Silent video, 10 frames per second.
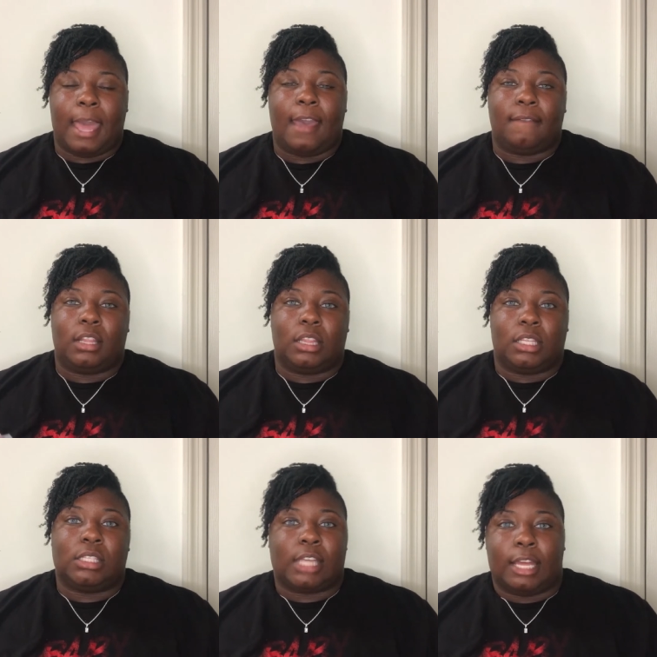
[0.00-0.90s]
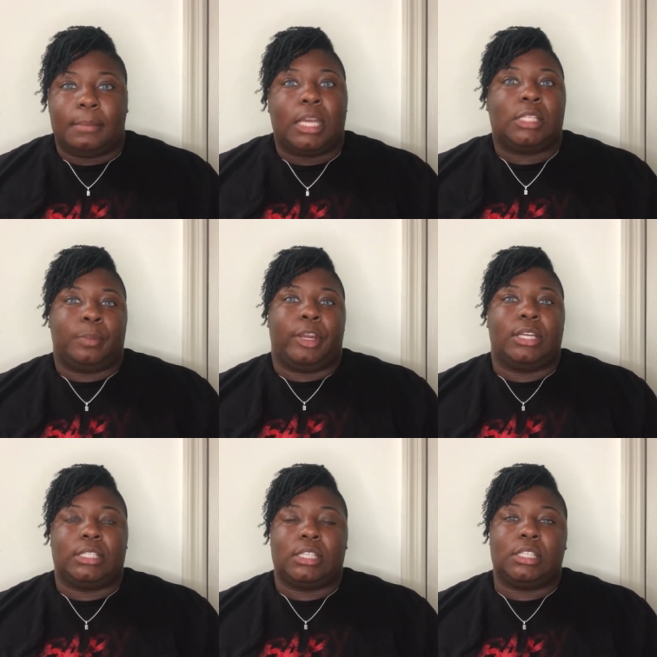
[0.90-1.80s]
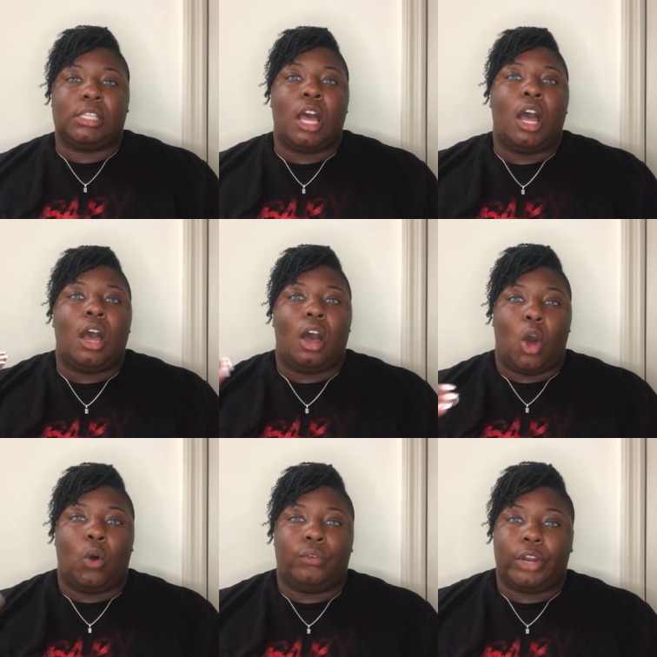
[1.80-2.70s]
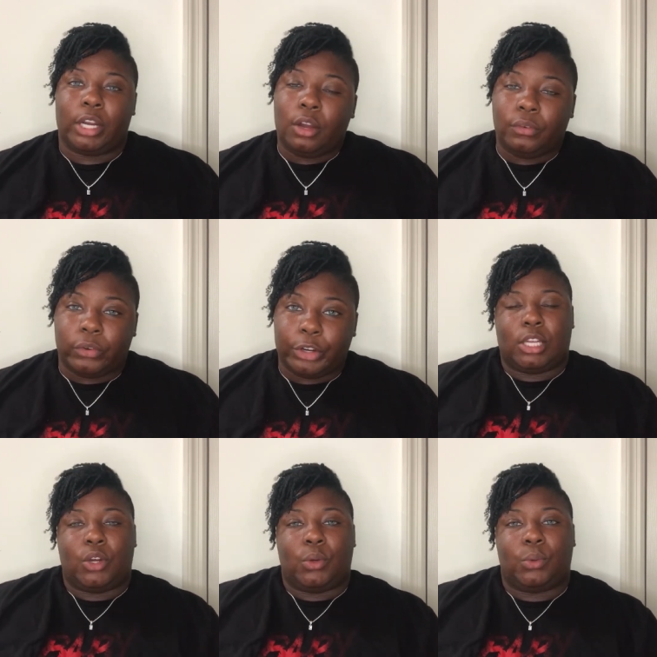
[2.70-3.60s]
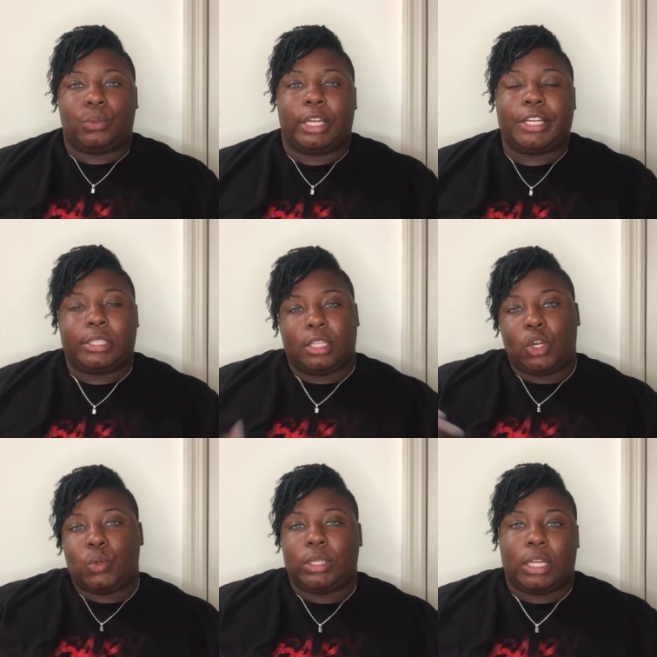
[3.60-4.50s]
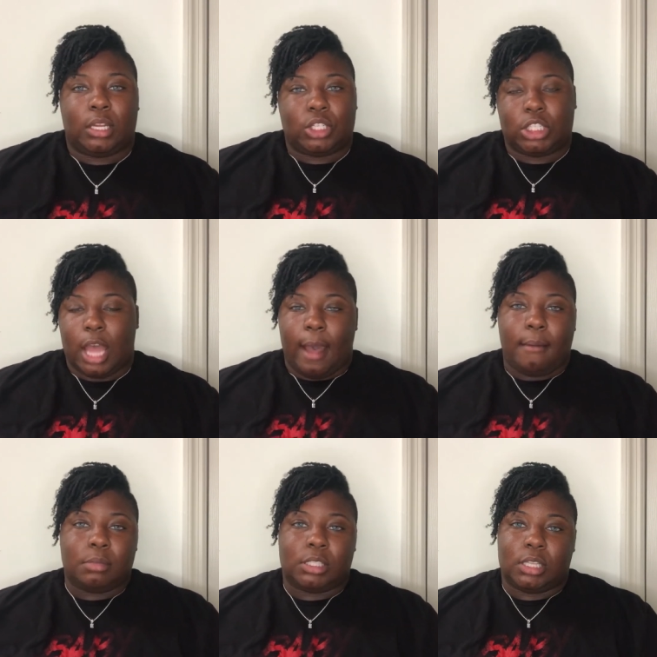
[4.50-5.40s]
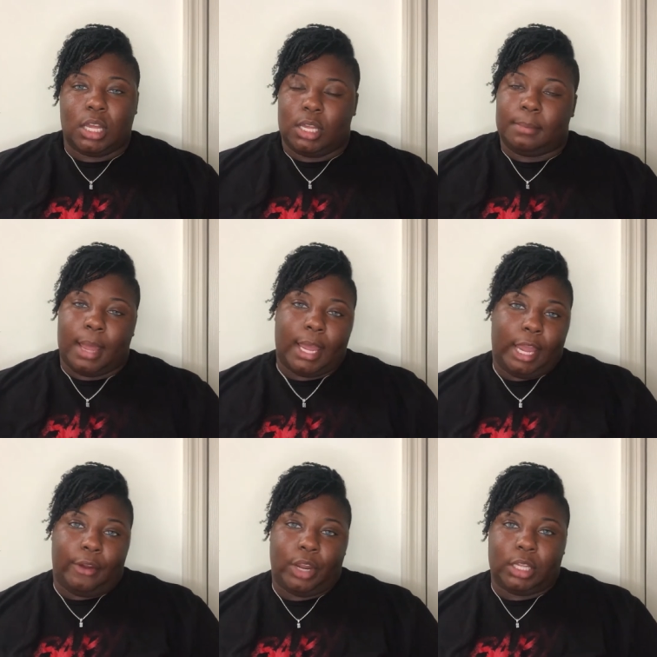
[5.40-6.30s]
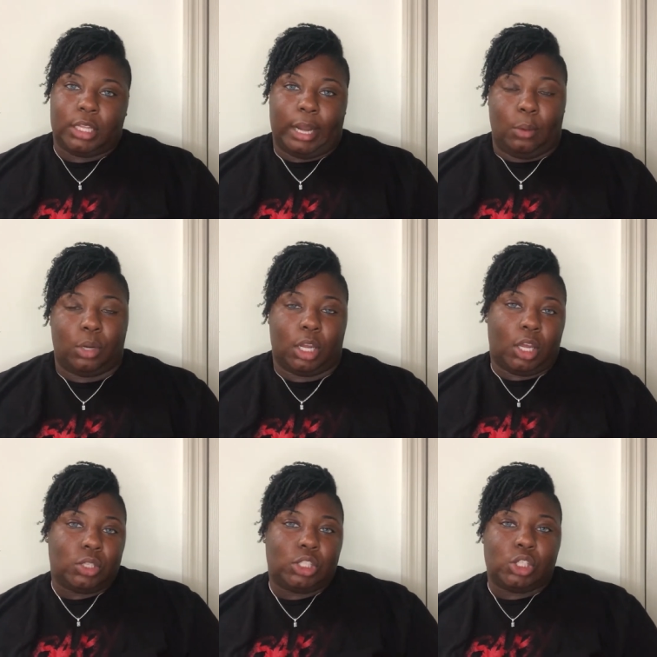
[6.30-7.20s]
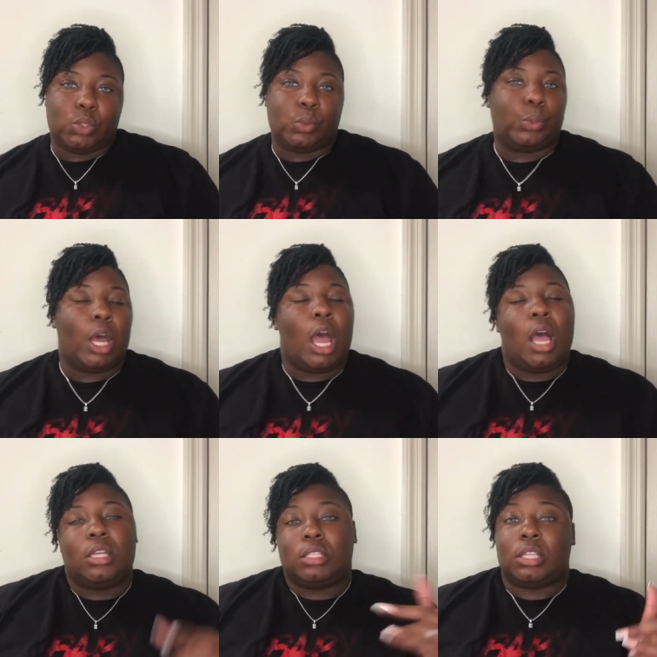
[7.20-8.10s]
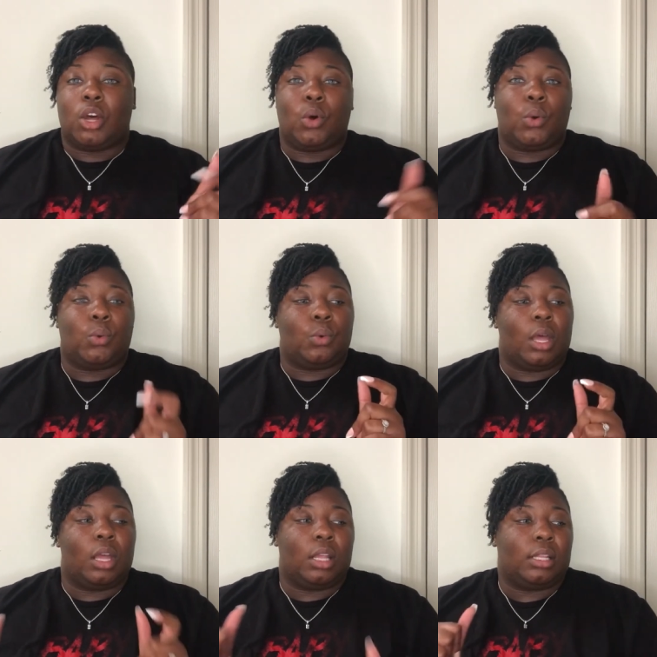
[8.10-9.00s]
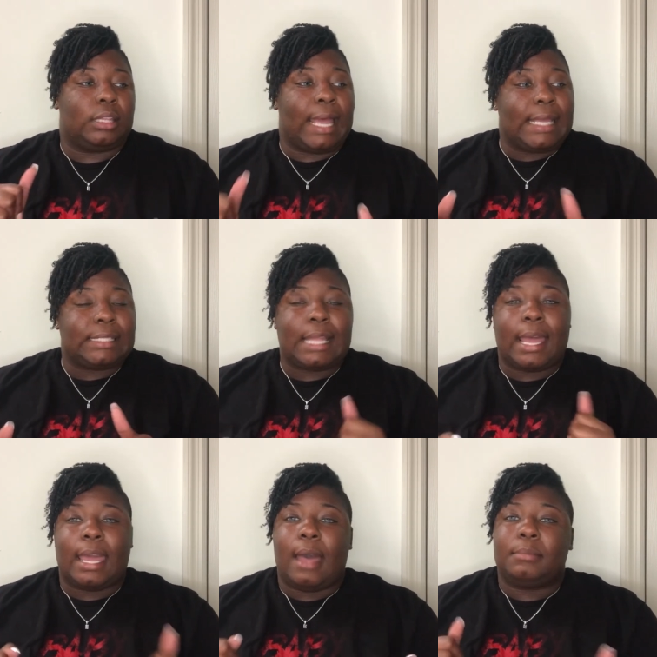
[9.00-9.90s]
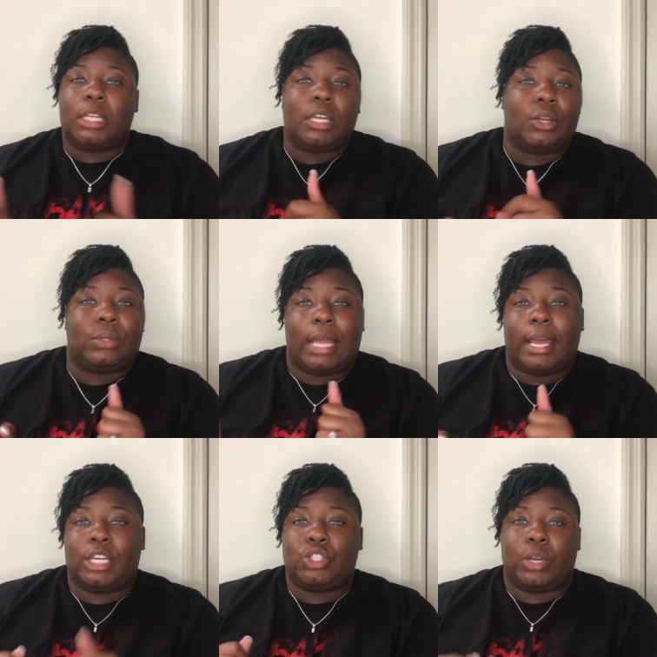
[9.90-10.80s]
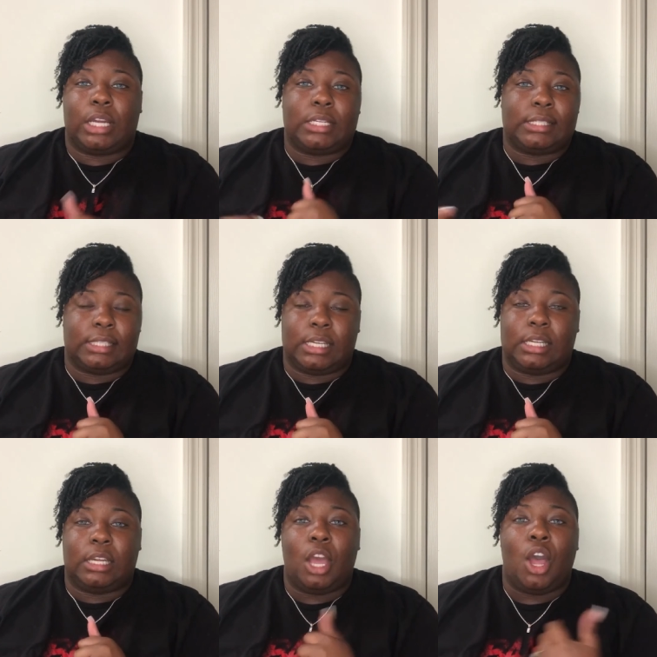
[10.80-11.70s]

having the same experiences over and over. So there's no nail shops in my area that I want to go to. So last night I'm looking online trying to see